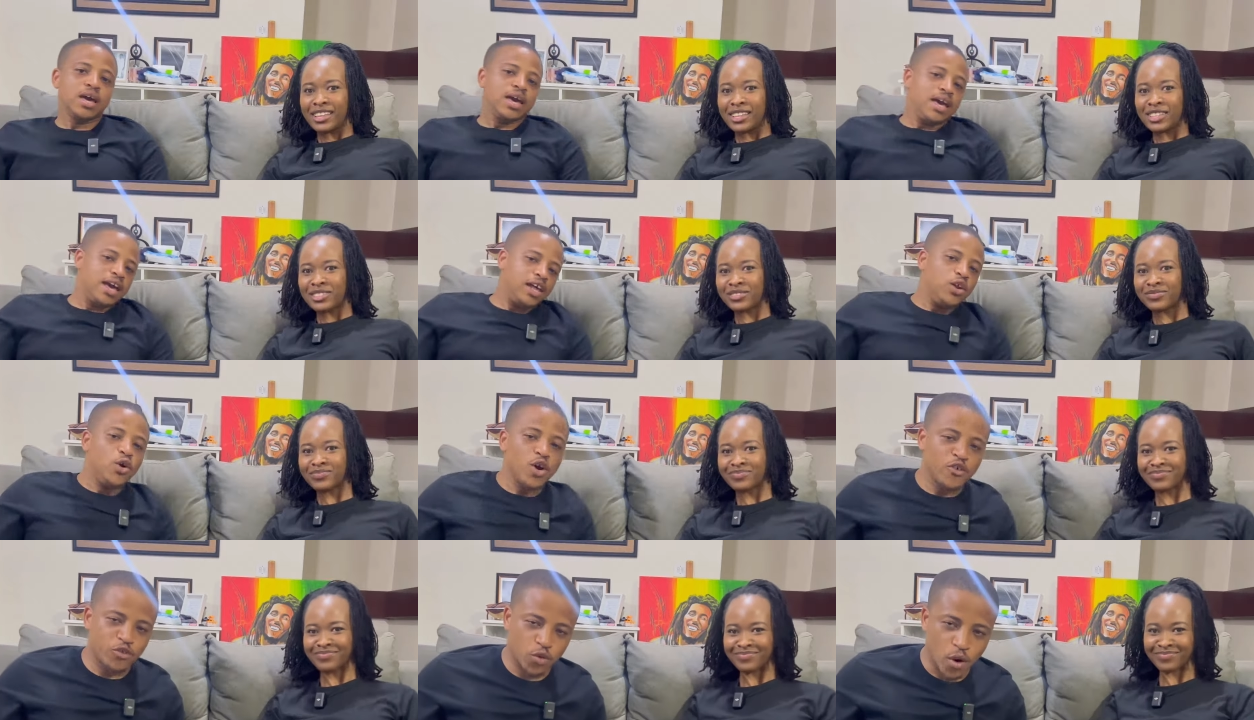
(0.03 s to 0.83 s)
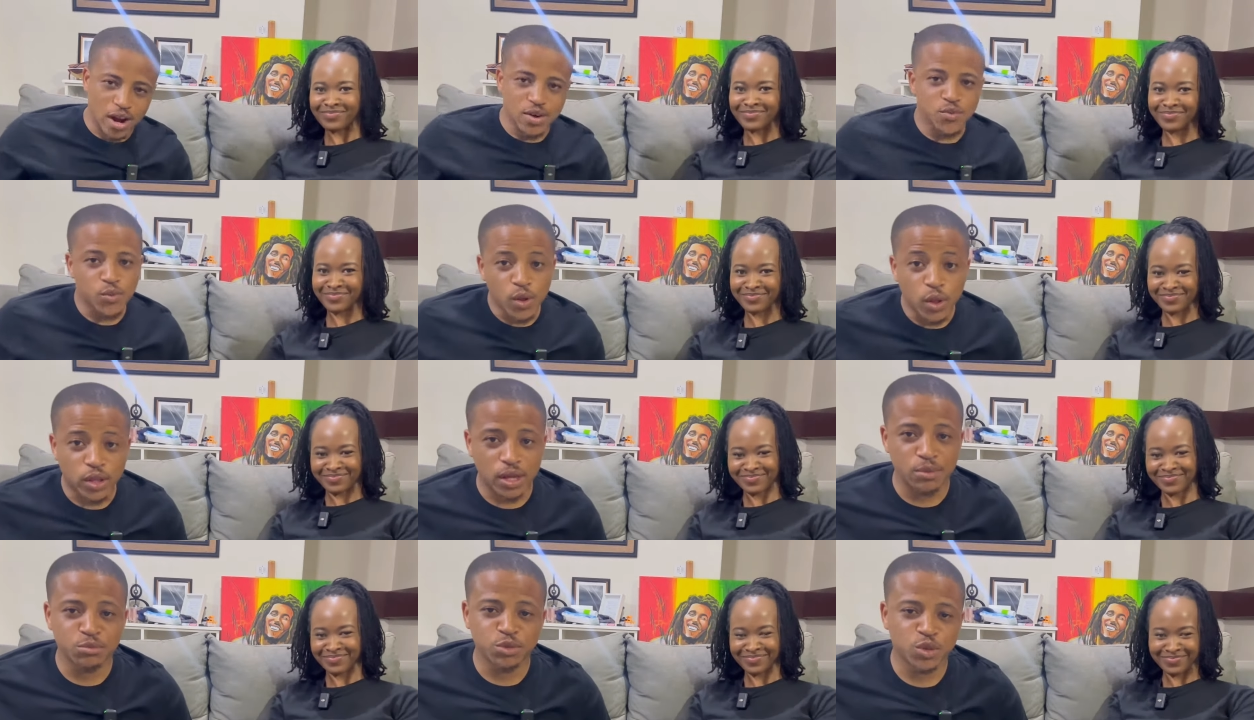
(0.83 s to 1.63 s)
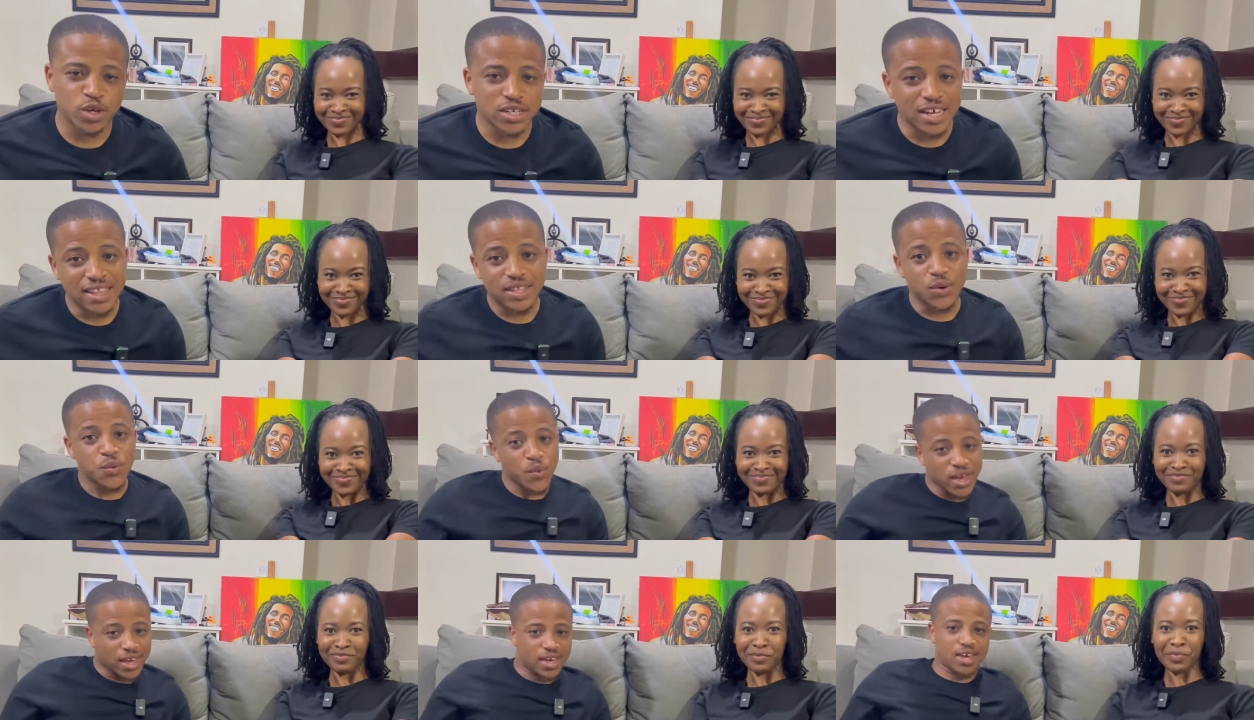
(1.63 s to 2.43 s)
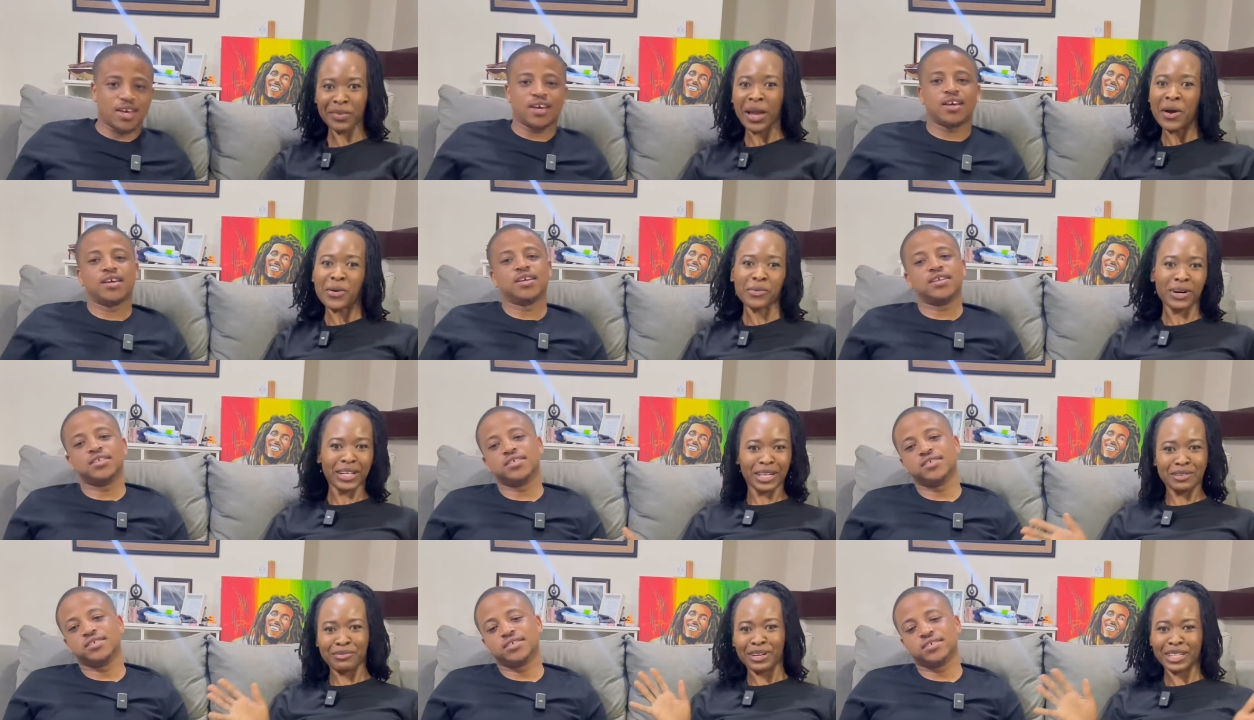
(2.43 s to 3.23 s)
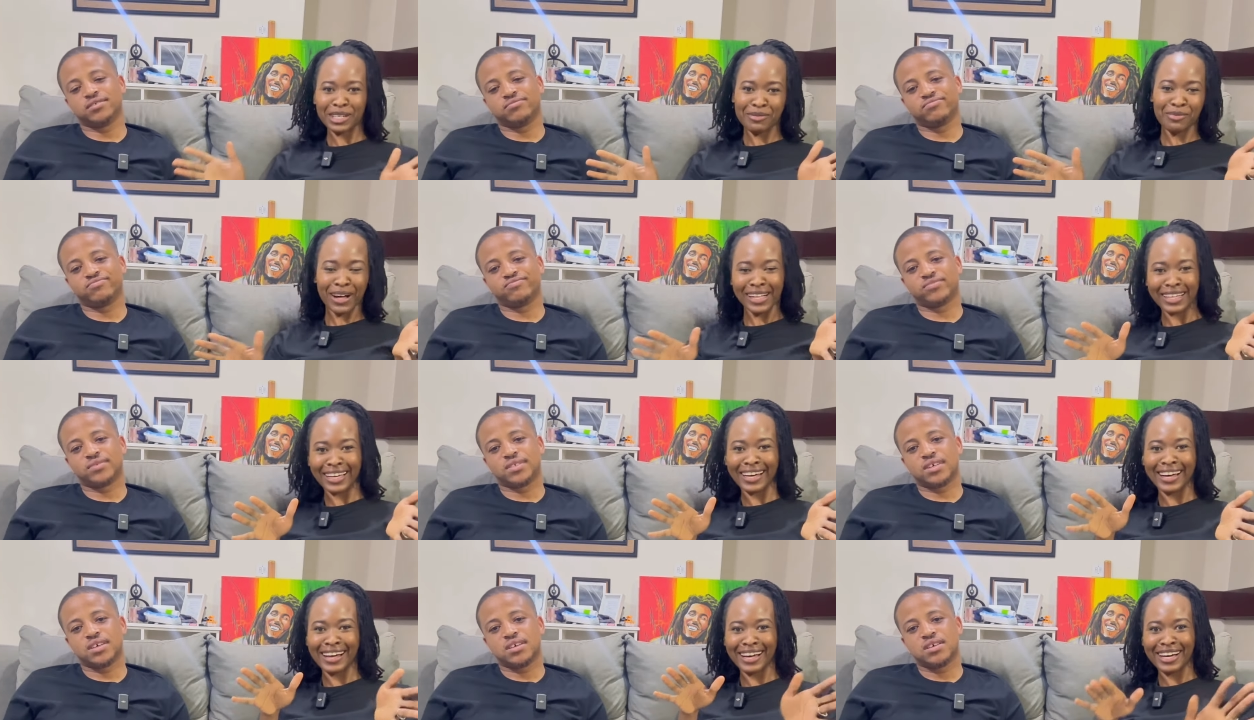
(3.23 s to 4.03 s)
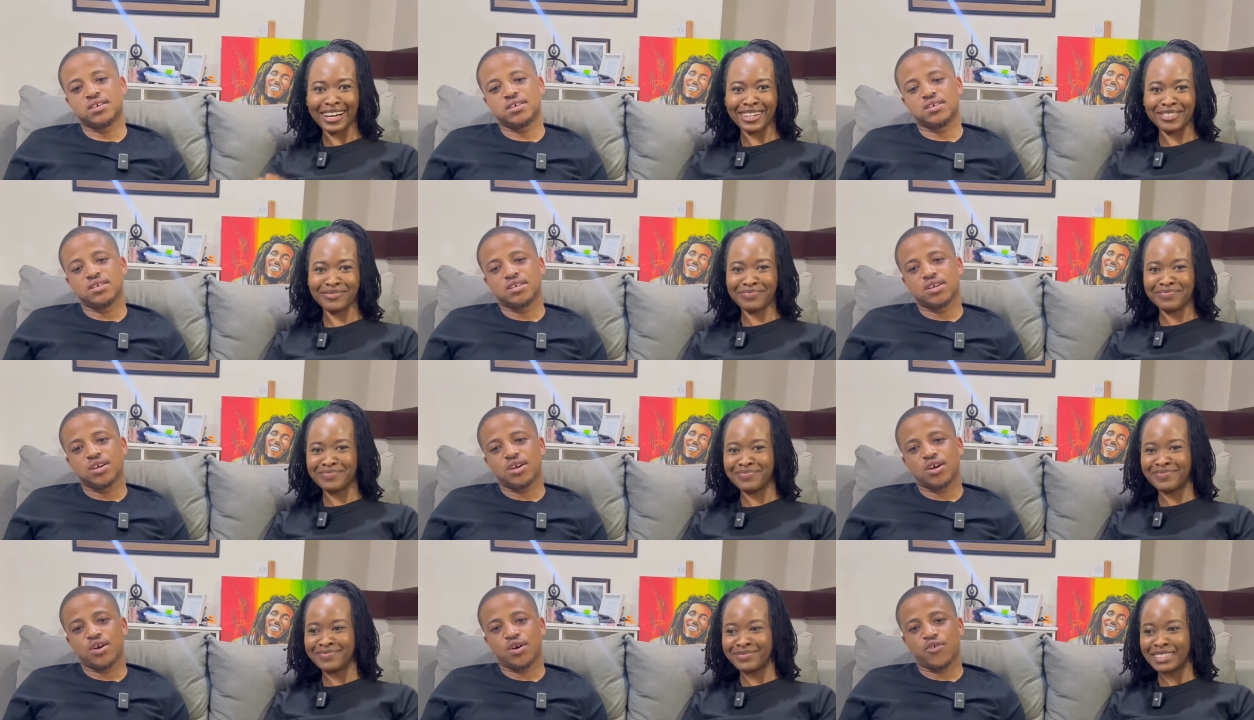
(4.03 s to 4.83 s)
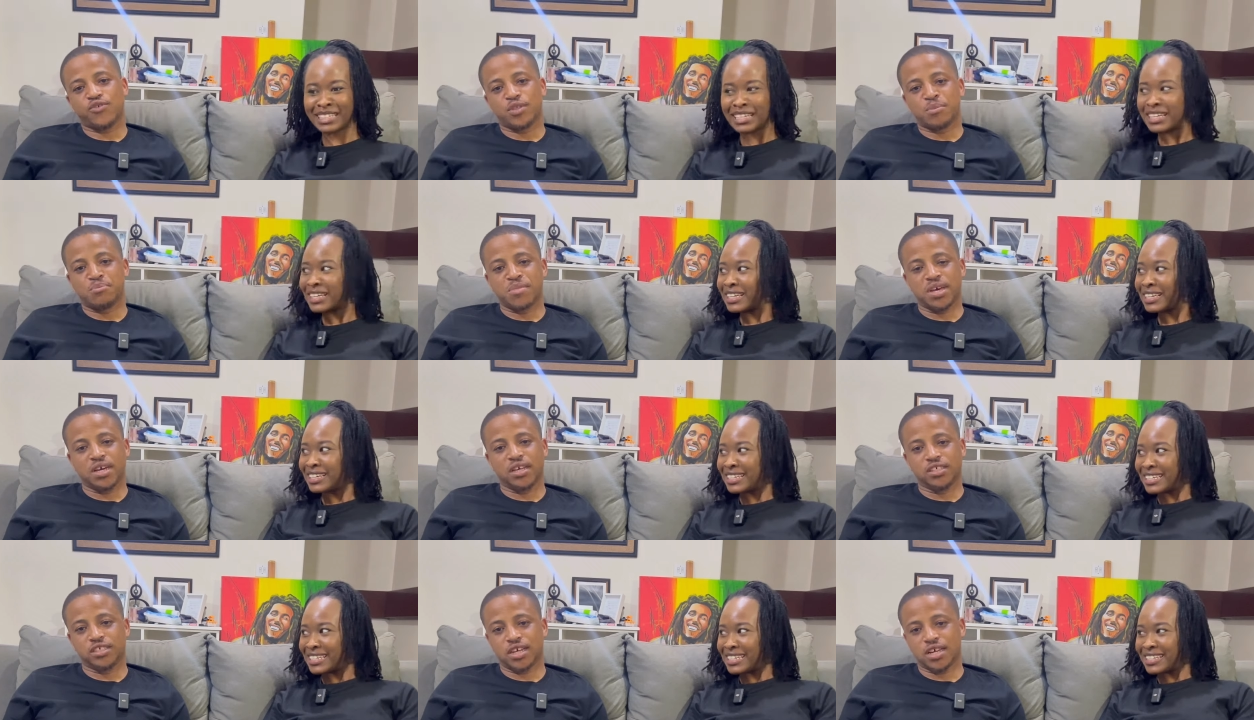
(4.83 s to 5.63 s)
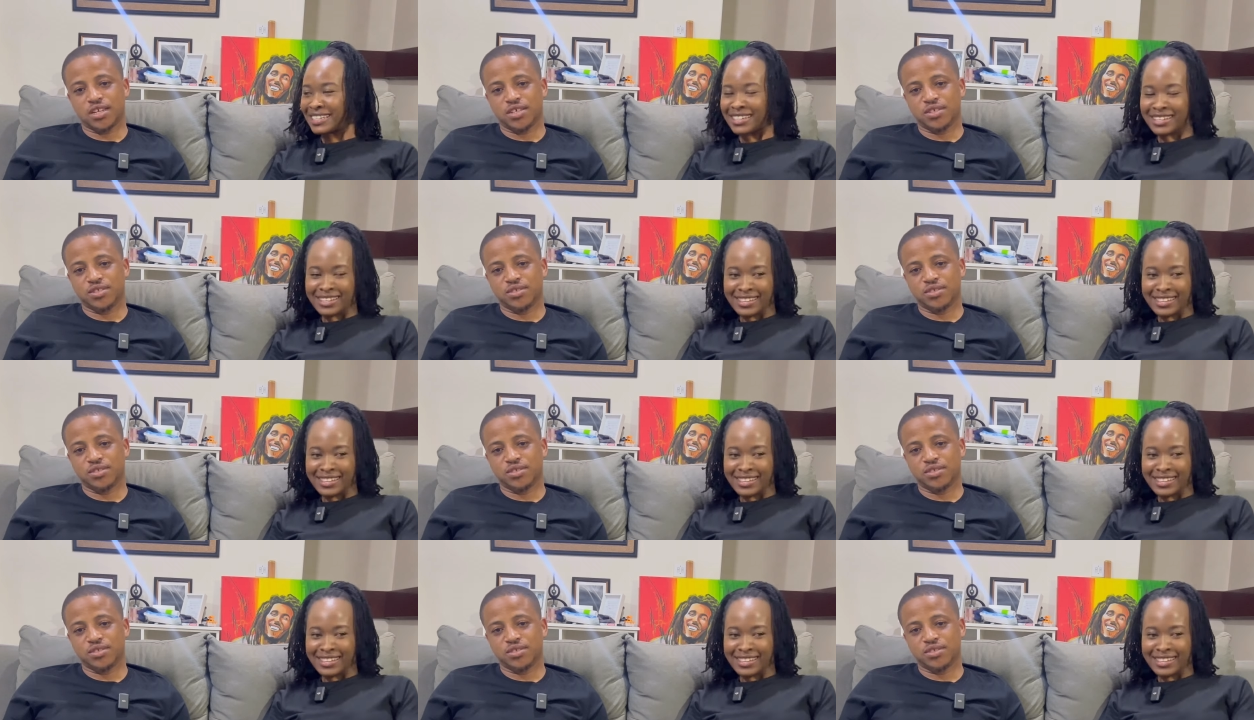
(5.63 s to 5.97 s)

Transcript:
Speaker 1: Hello, everyone. Welcome to another week.
Speaker 2: Welcome, welcome, welcome.
Speaker 1: Of the Mega Channel.